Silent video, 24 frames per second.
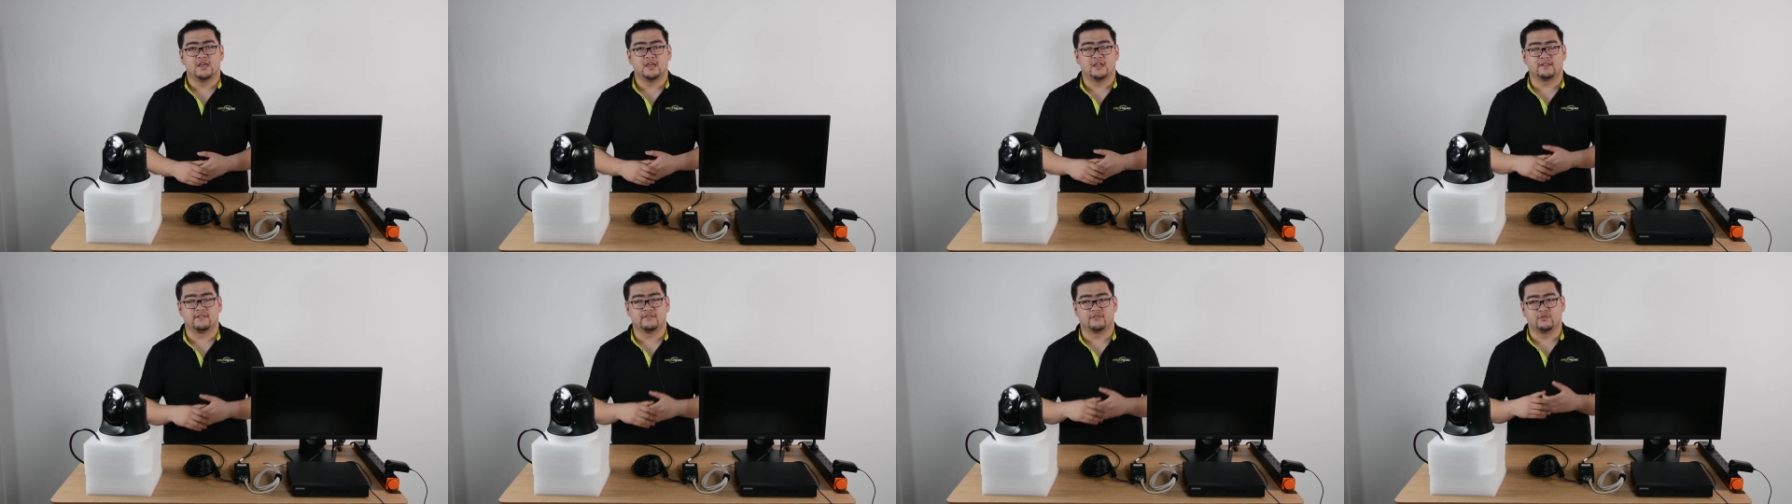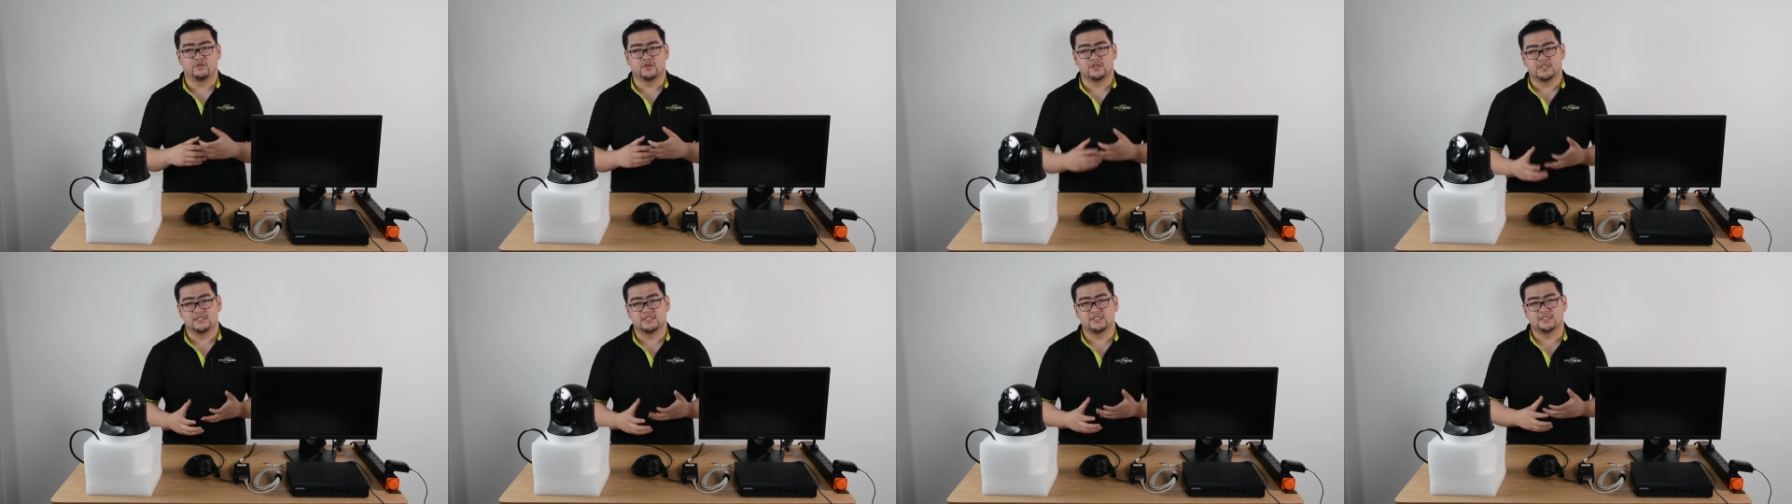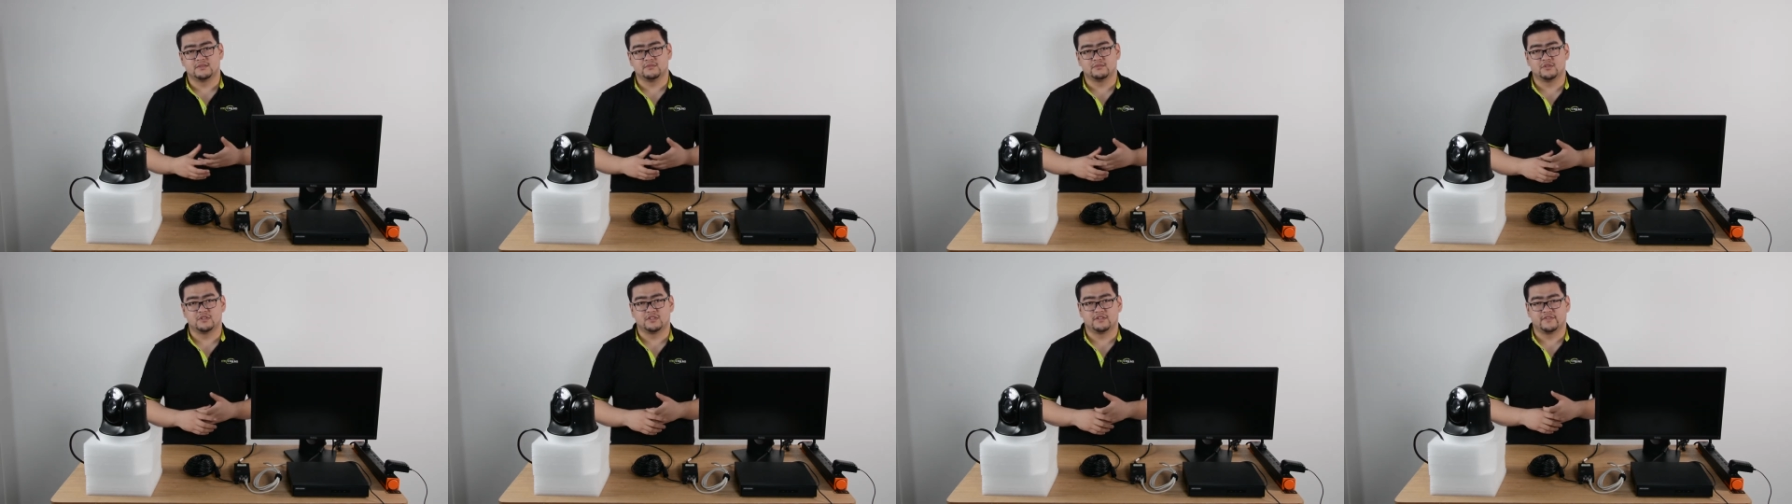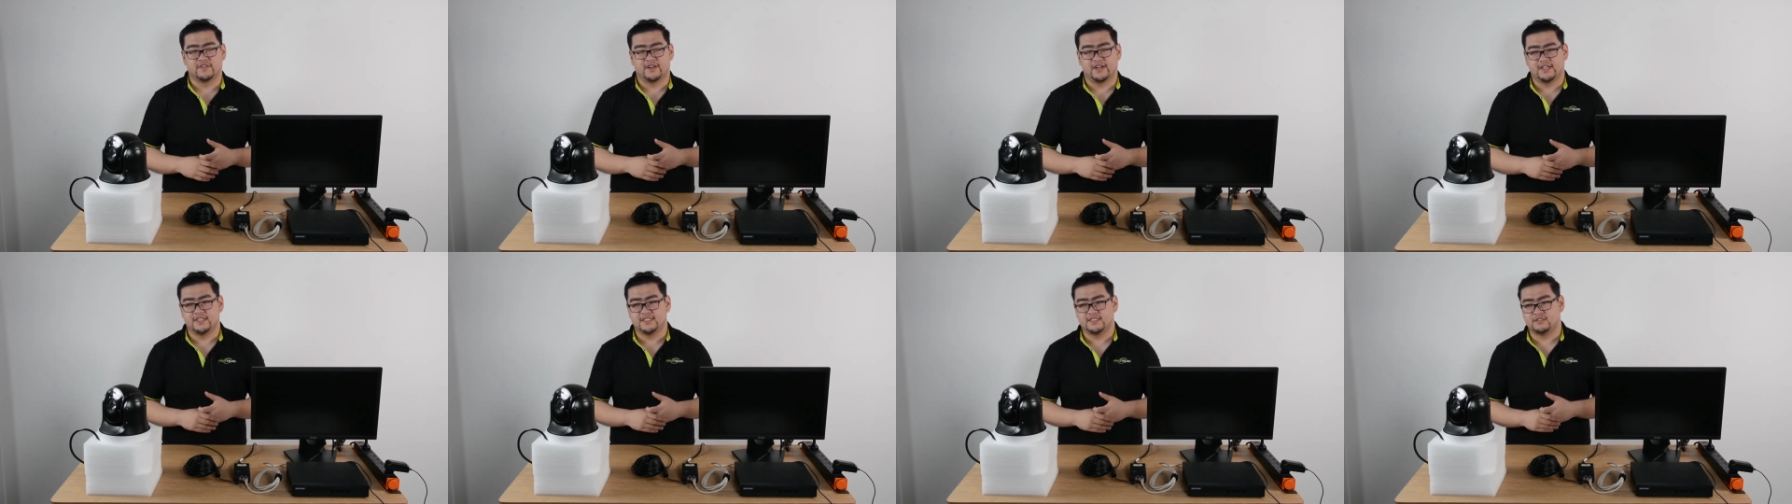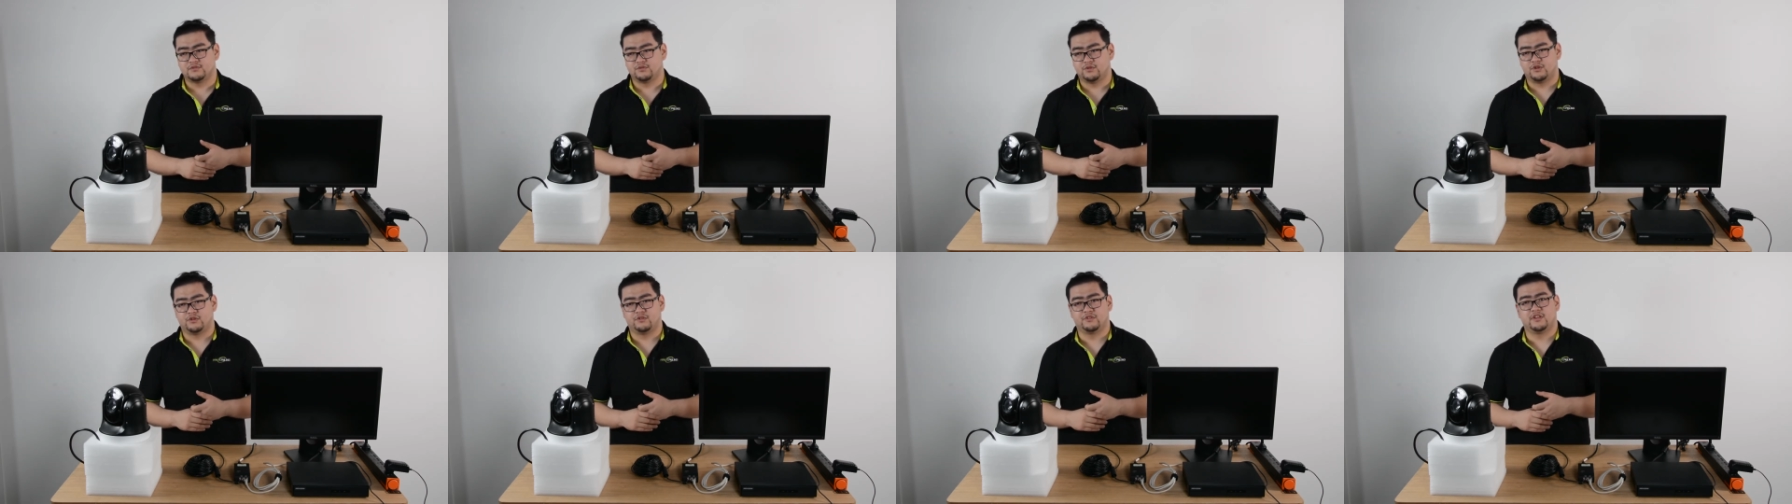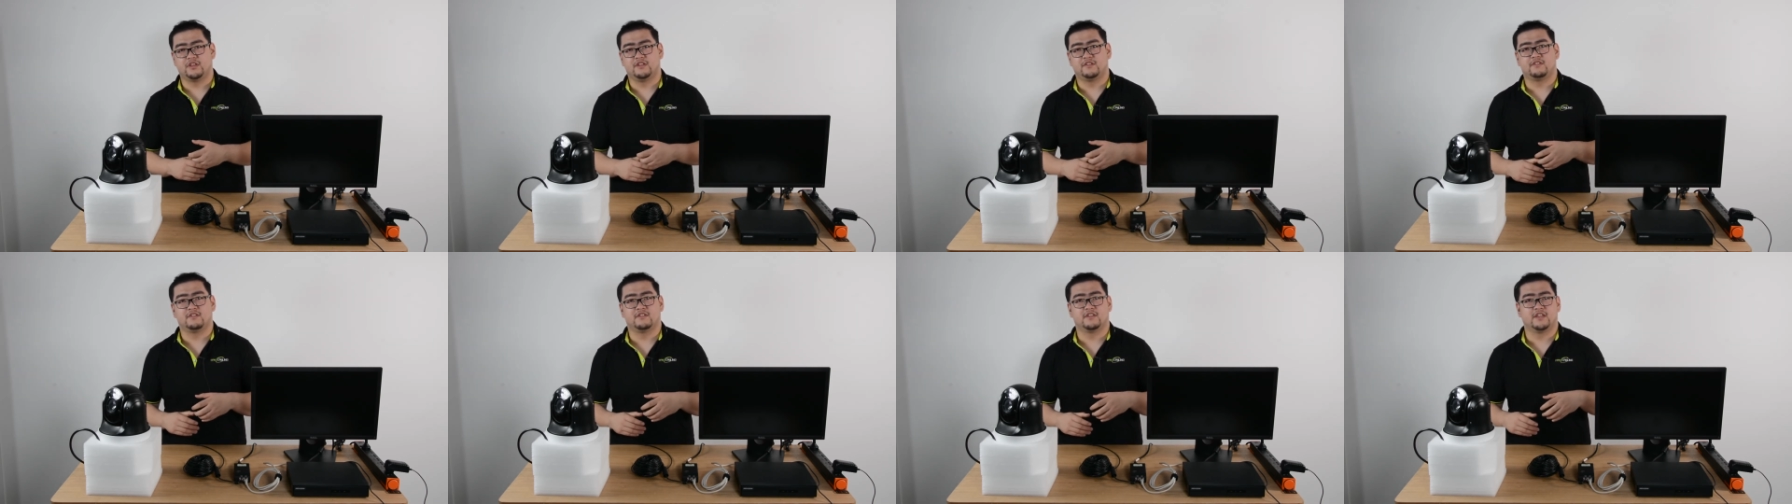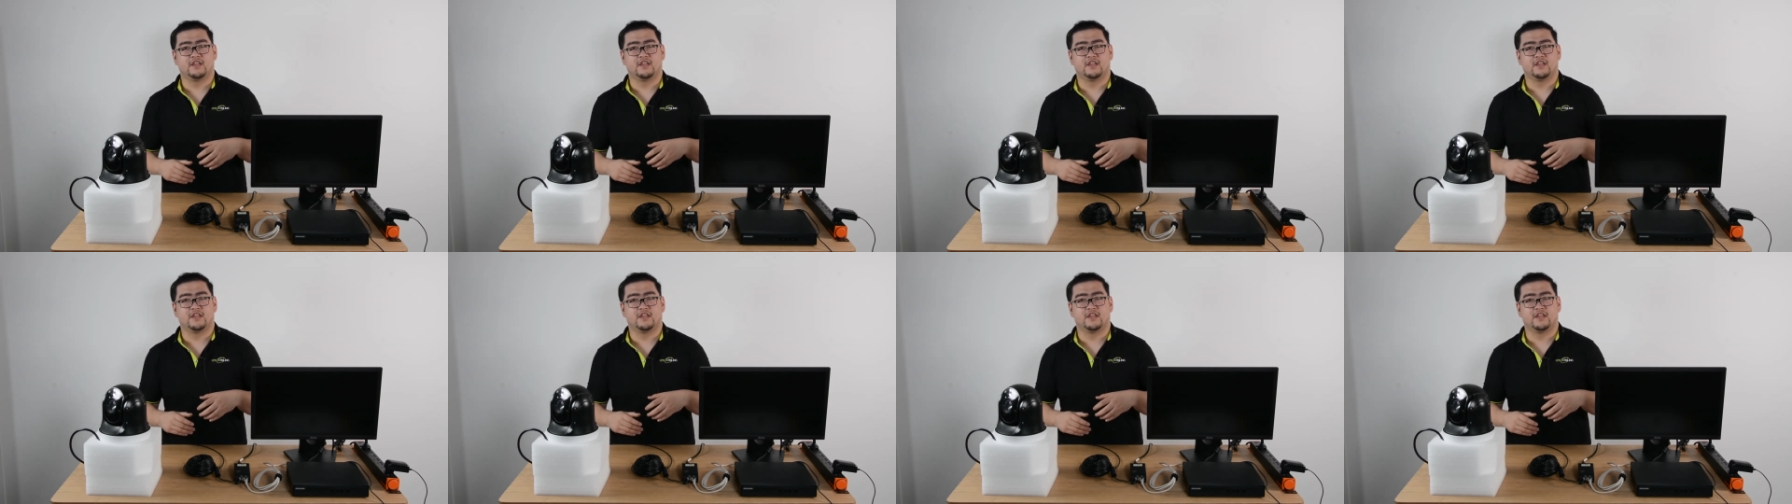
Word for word: It's a really simple device. We don't need